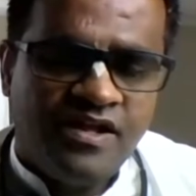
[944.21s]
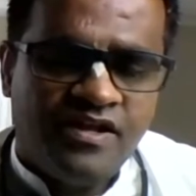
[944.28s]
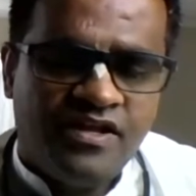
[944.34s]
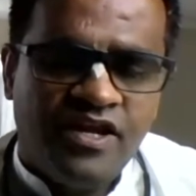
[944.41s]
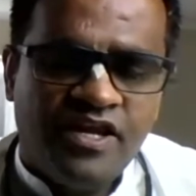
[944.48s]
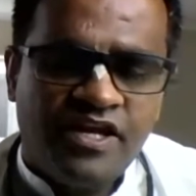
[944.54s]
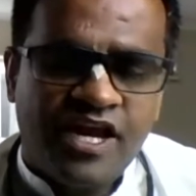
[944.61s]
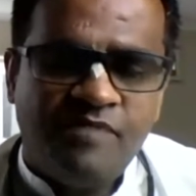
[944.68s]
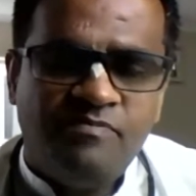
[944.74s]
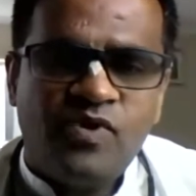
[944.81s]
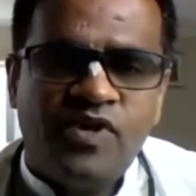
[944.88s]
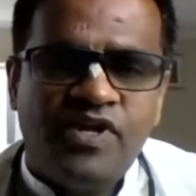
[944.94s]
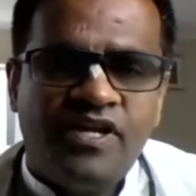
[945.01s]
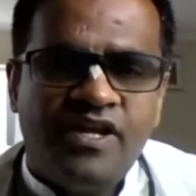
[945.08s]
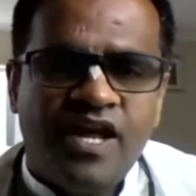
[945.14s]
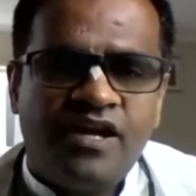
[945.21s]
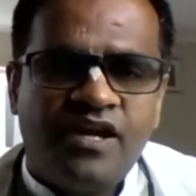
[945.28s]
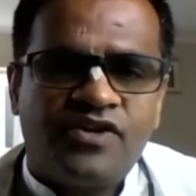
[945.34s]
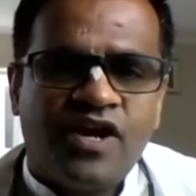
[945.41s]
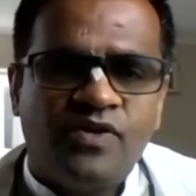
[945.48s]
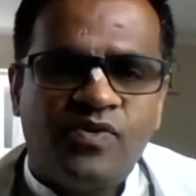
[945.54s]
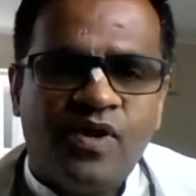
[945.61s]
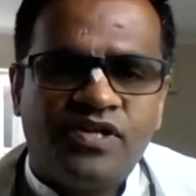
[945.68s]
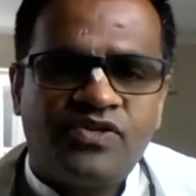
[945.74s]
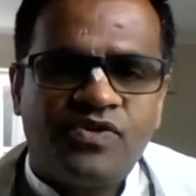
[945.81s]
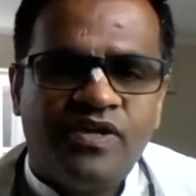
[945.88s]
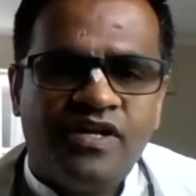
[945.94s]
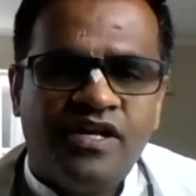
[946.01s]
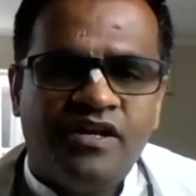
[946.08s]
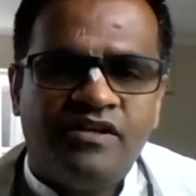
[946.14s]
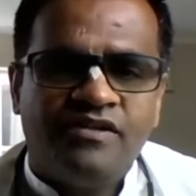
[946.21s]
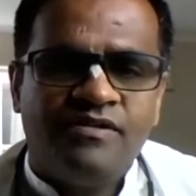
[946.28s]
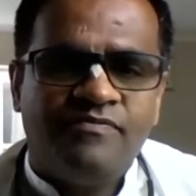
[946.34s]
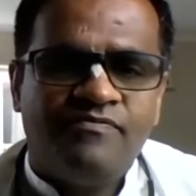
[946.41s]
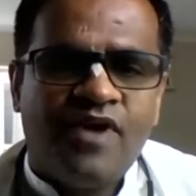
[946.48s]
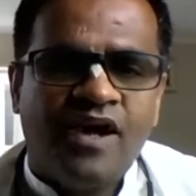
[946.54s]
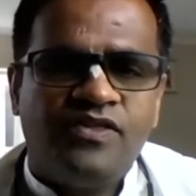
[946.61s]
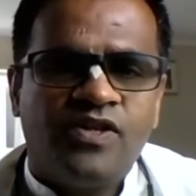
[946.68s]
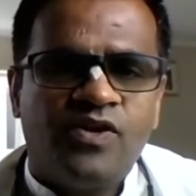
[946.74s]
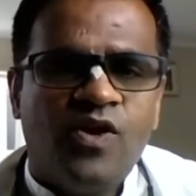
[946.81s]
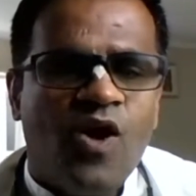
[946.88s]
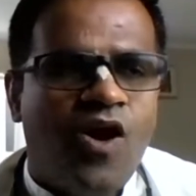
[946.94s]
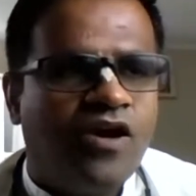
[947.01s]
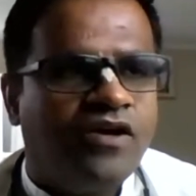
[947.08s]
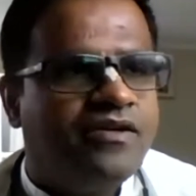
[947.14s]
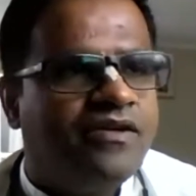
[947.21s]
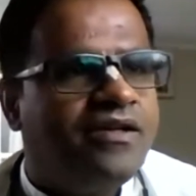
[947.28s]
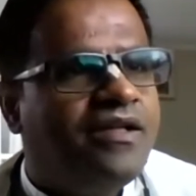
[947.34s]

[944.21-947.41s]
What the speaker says: he came to India, tried to actually find the God,